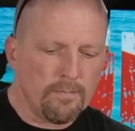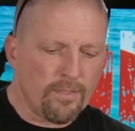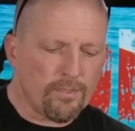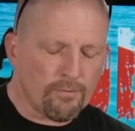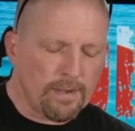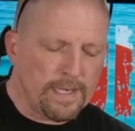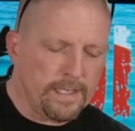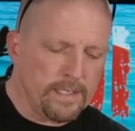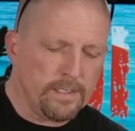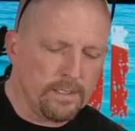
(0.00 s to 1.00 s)

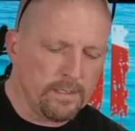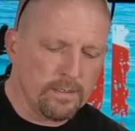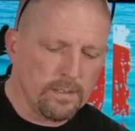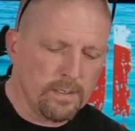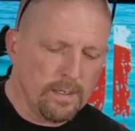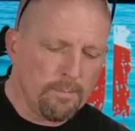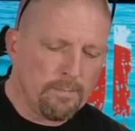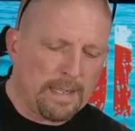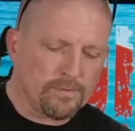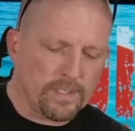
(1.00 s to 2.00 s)
threaded
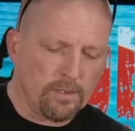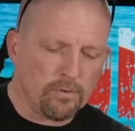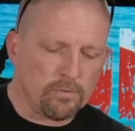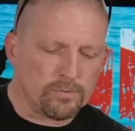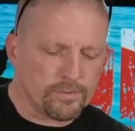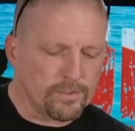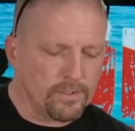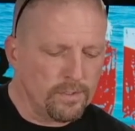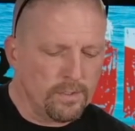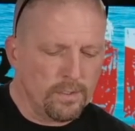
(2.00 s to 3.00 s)
mounting holes
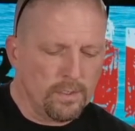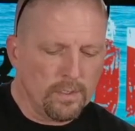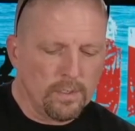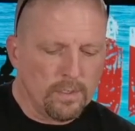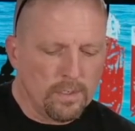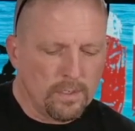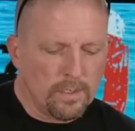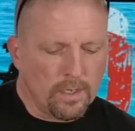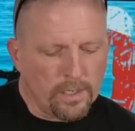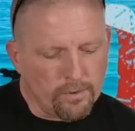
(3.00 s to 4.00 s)

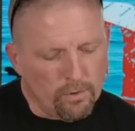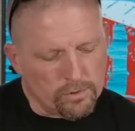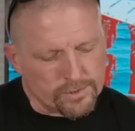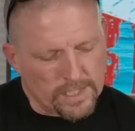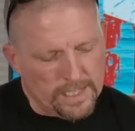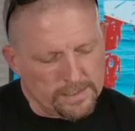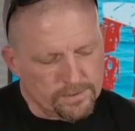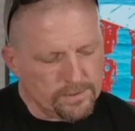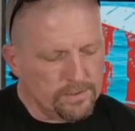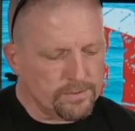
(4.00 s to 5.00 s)
on all
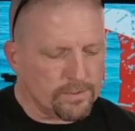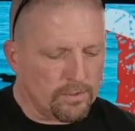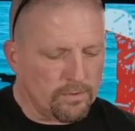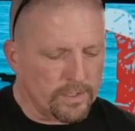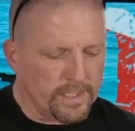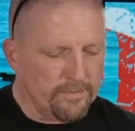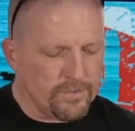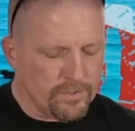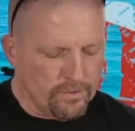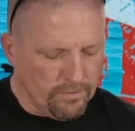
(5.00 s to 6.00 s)
sides, so it gives
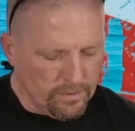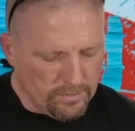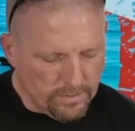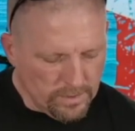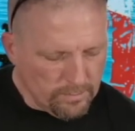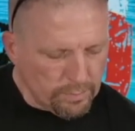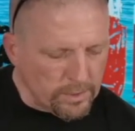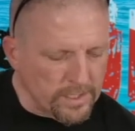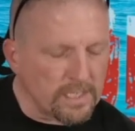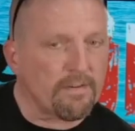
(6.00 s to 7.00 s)
you
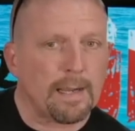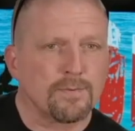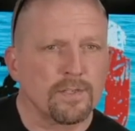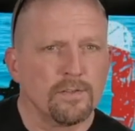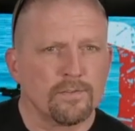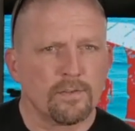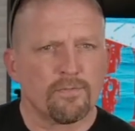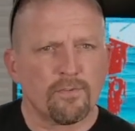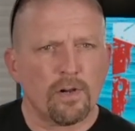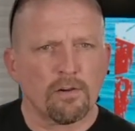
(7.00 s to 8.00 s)
plenty of options as
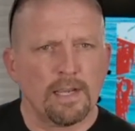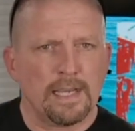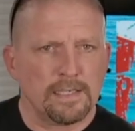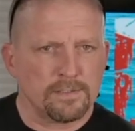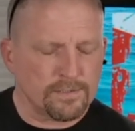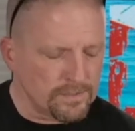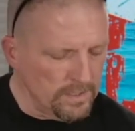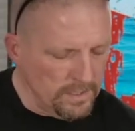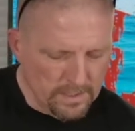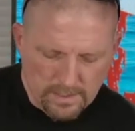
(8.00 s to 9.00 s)
far as
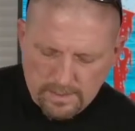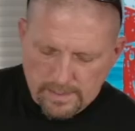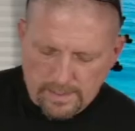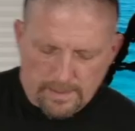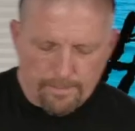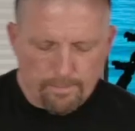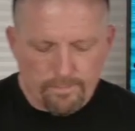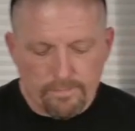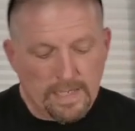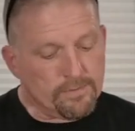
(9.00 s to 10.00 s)

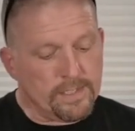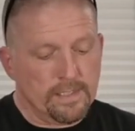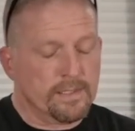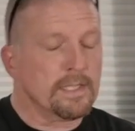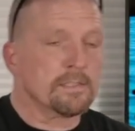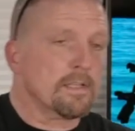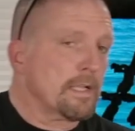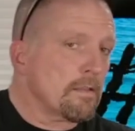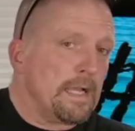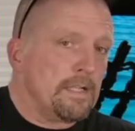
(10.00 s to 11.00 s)
mounting things like
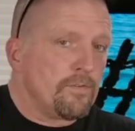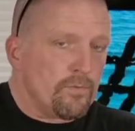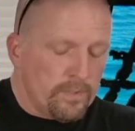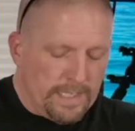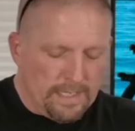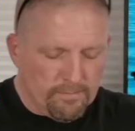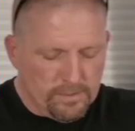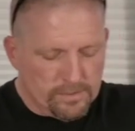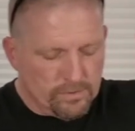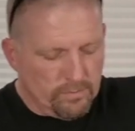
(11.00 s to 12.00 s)
lights or
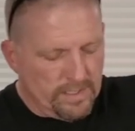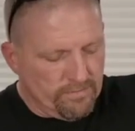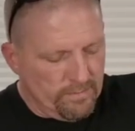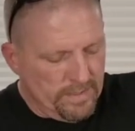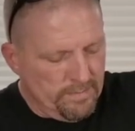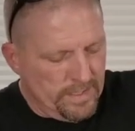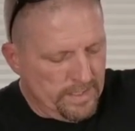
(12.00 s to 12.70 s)
cameras or whatever it may be.